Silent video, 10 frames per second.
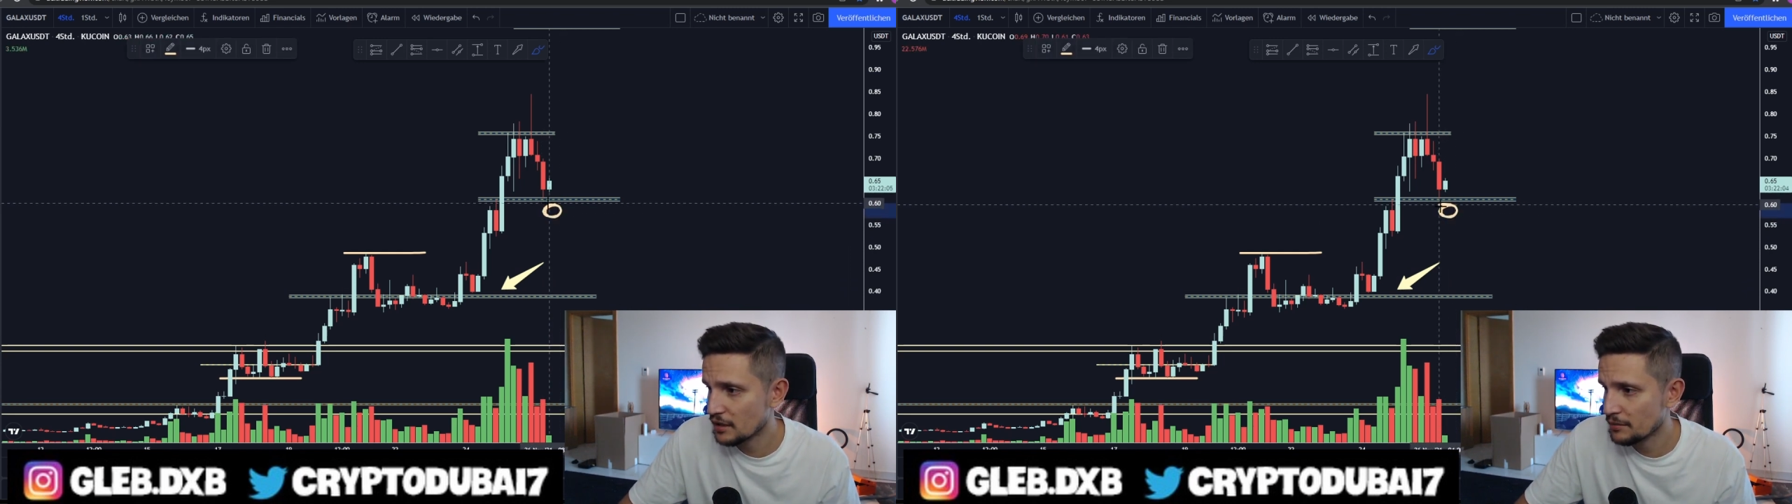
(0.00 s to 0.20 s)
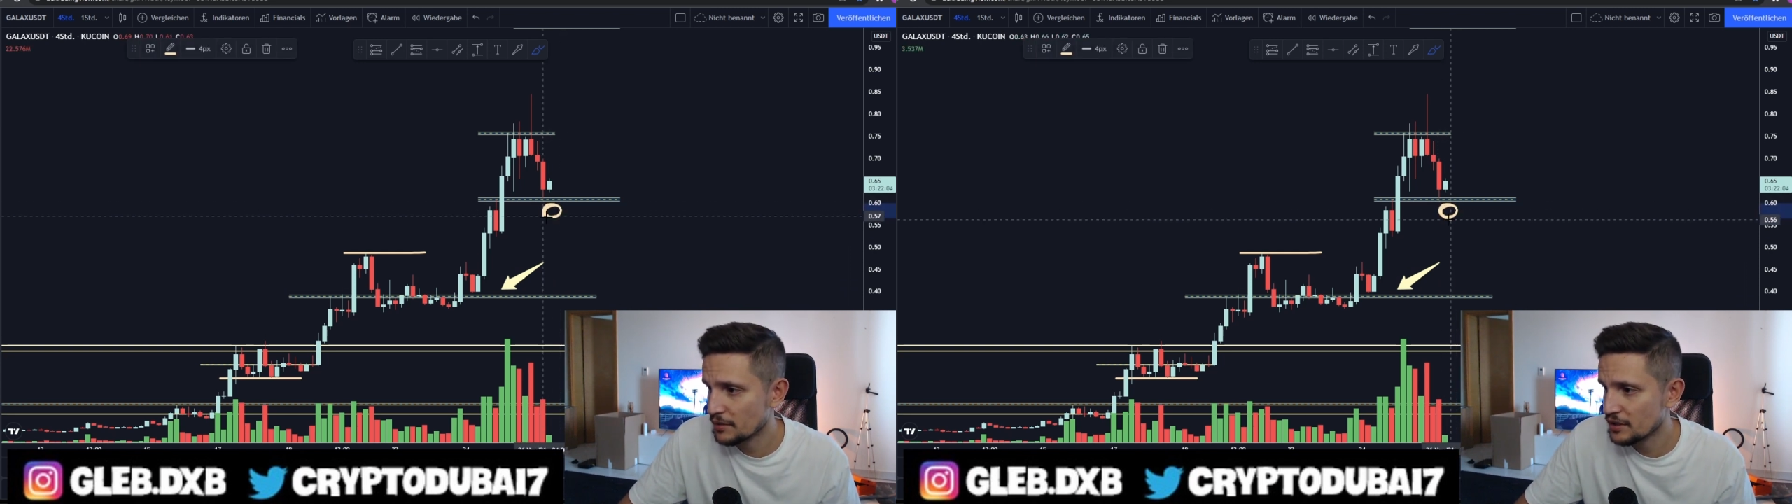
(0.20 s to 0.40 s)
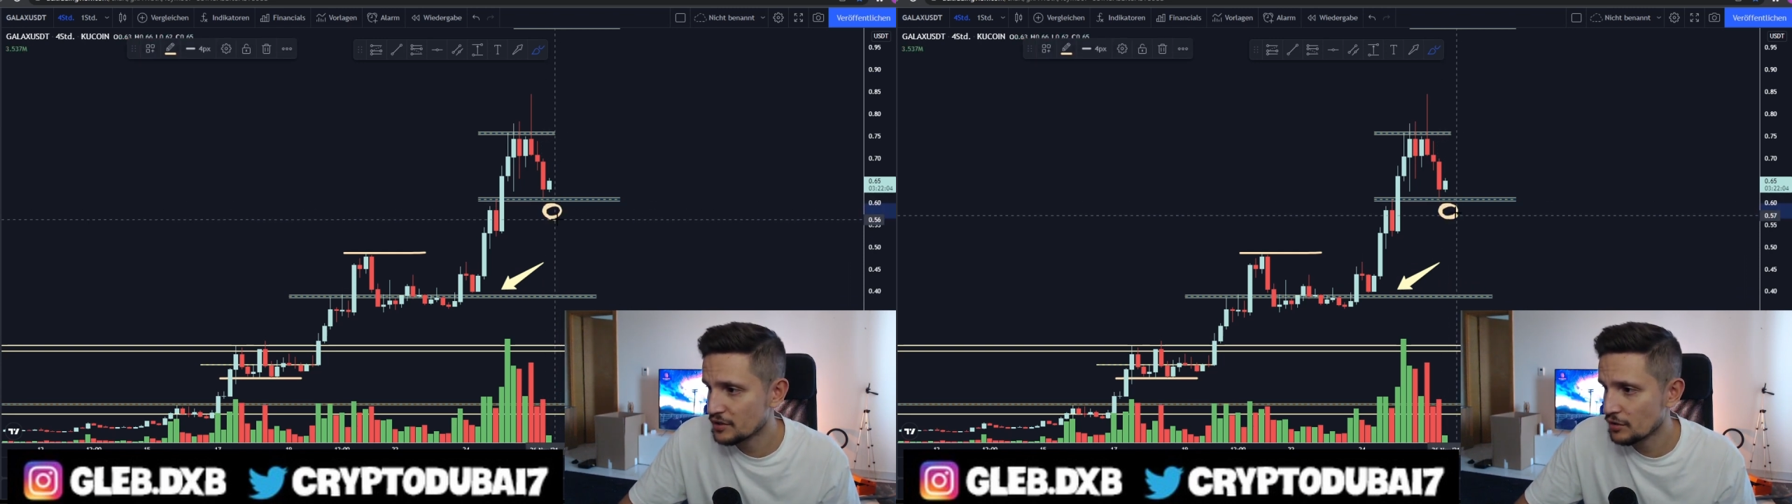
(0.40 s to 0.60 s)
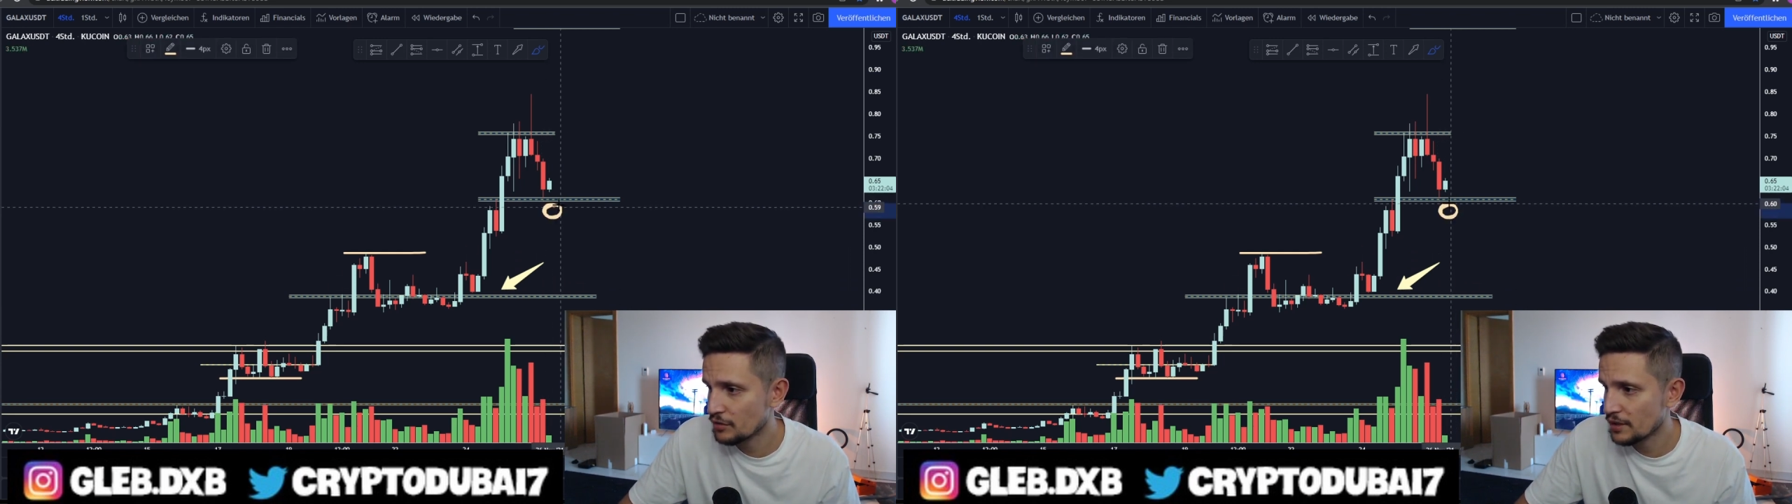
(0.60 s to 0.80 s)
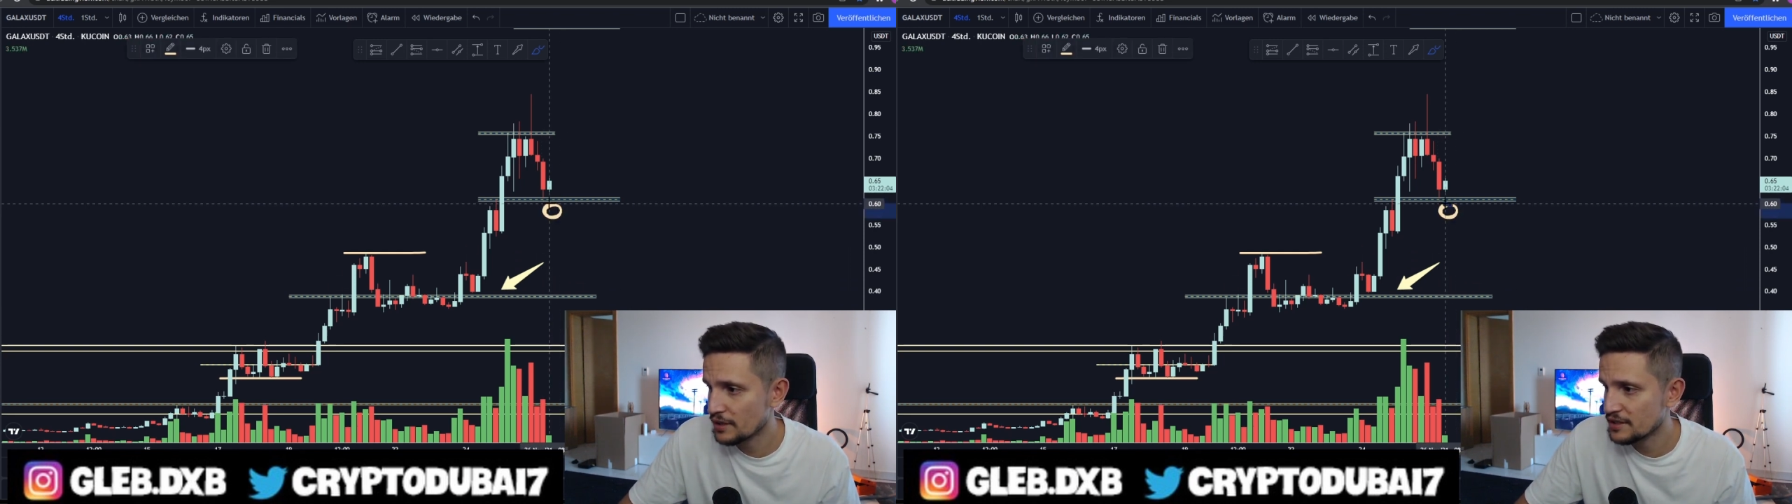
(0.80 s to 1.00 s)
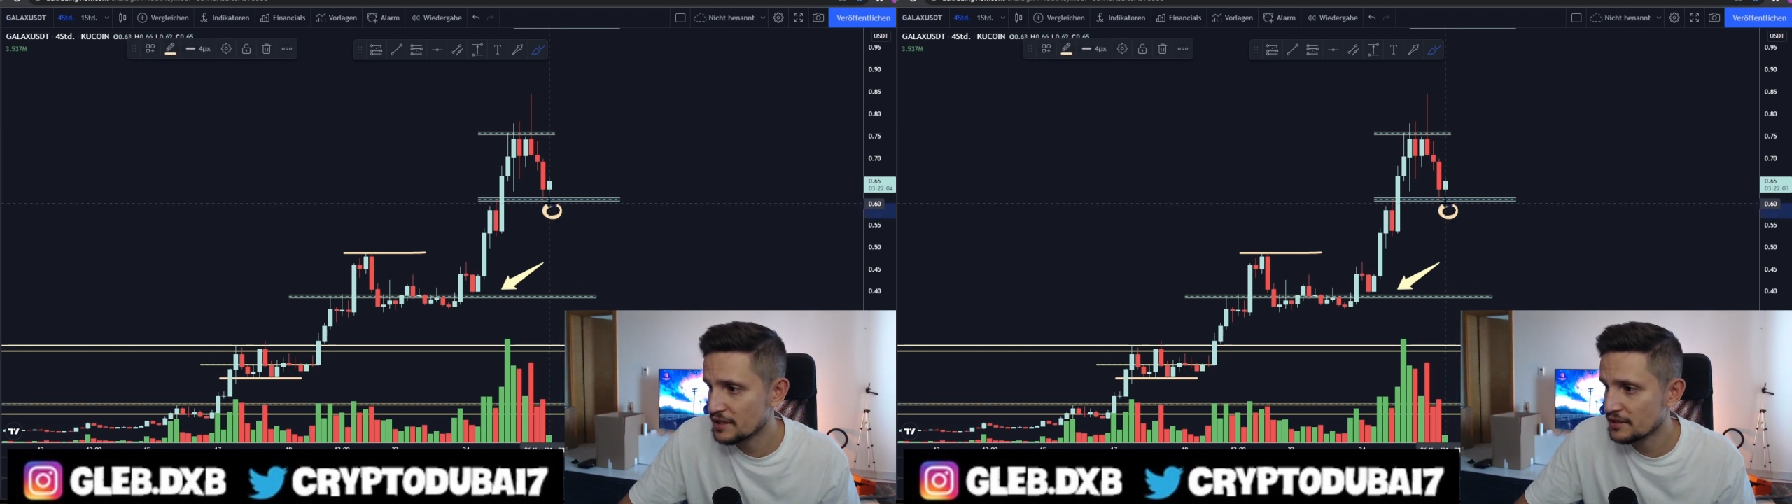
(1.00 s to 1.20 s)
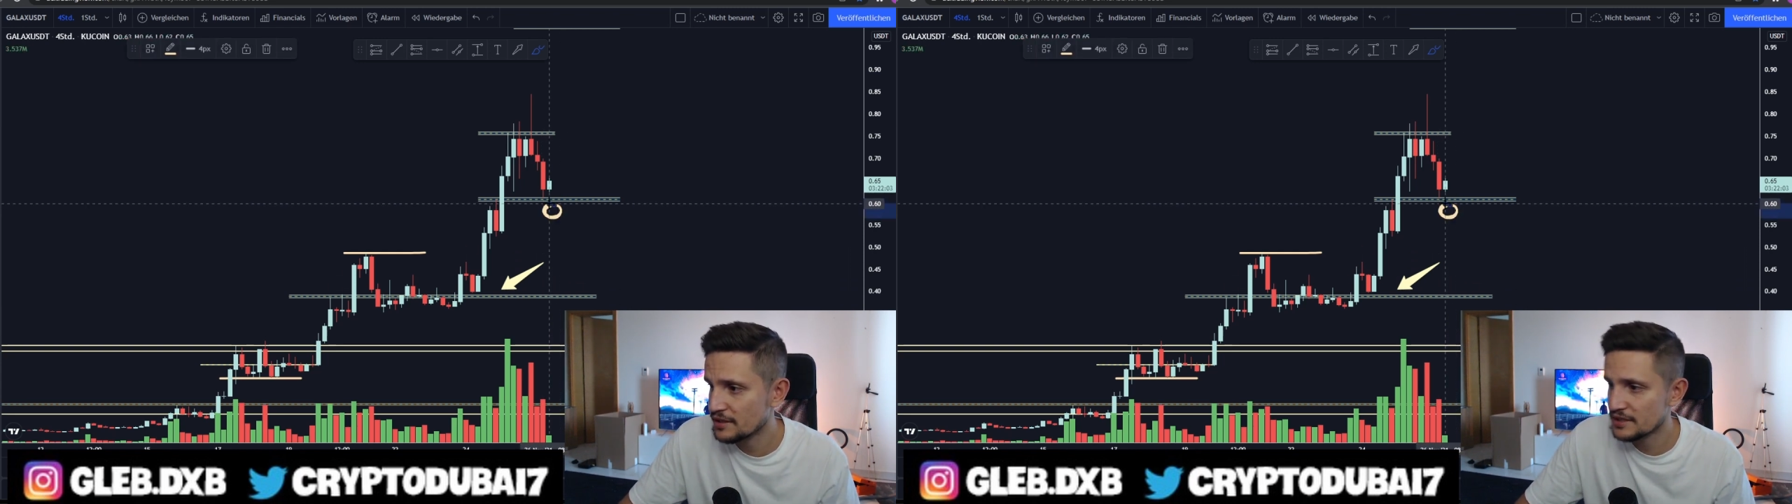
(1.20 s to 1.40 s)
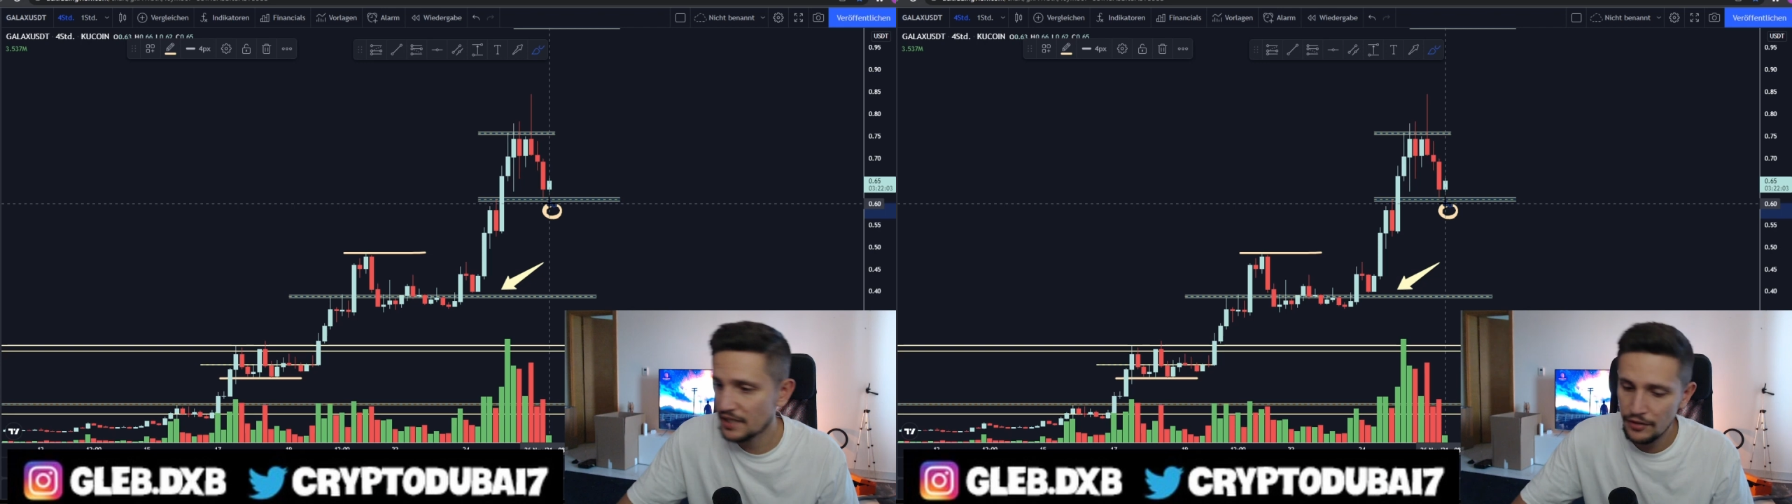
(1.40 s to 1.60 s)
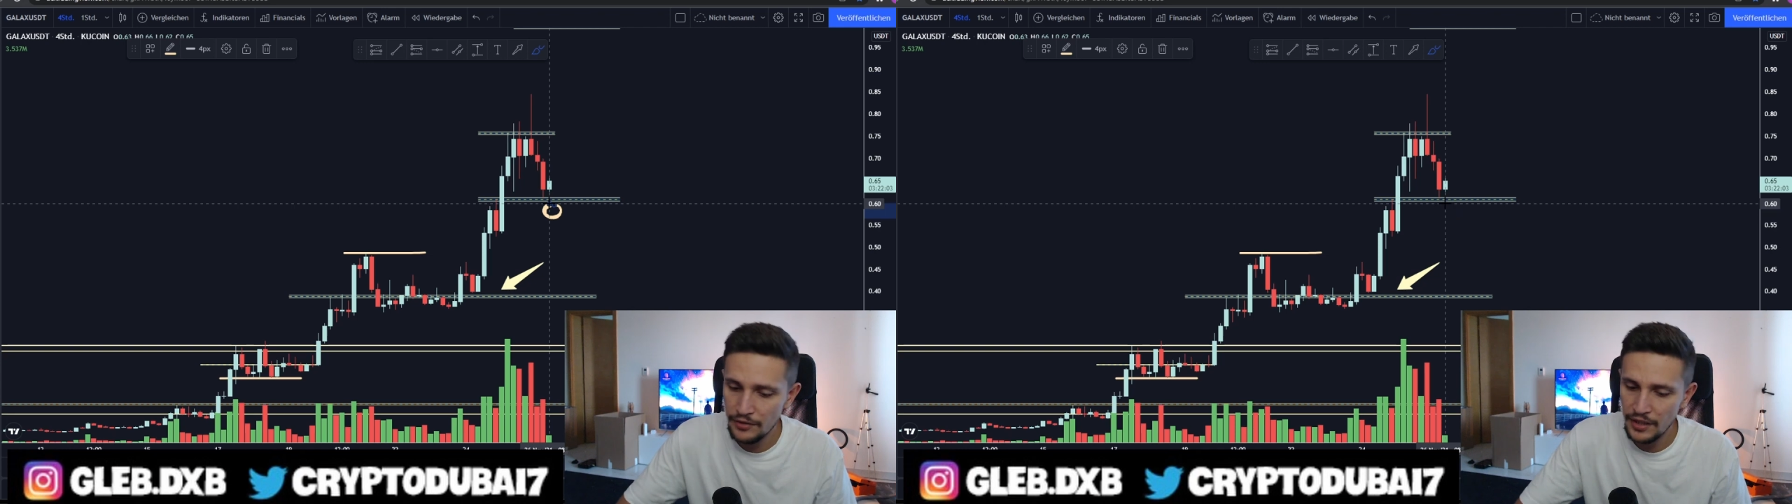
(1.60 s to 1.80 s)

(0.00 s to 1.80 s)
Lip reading: hit right here at this area,